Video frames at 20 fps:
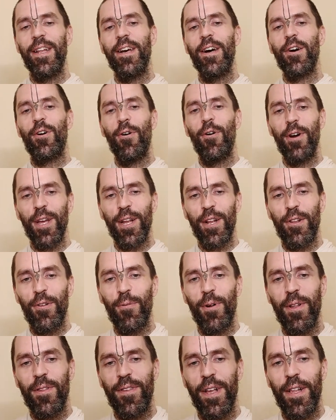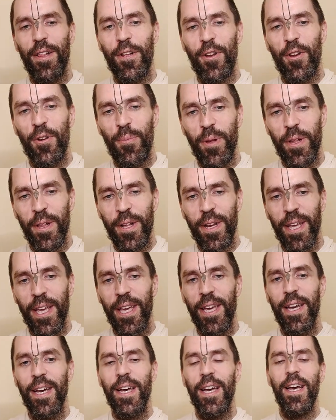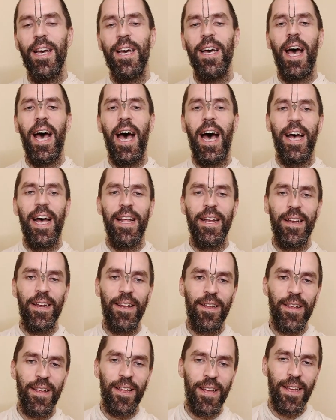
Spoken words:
according to one's eligibility, and